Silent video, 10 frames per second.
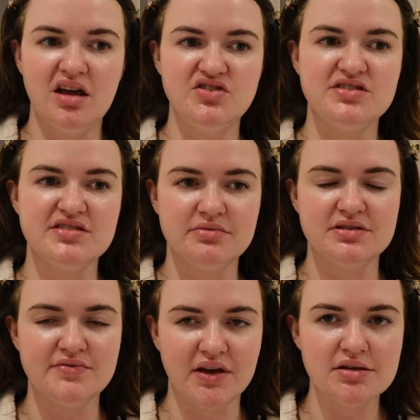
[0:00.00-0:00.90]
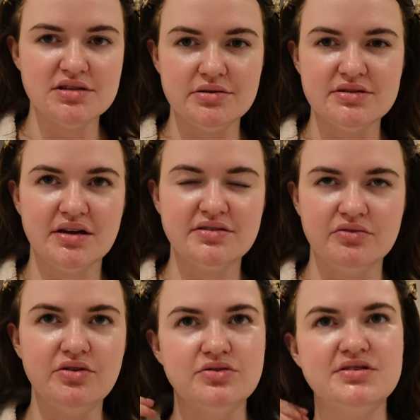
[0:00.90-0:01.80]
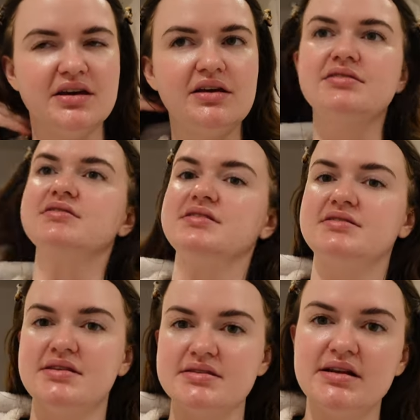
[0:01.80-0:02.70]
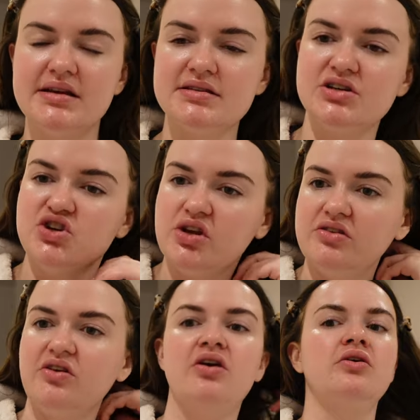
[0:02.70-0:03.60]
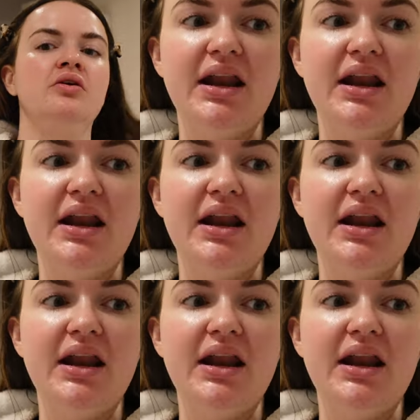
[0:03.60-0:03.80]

I just sometimes forget to use it. I don't use it as consistently as I should do.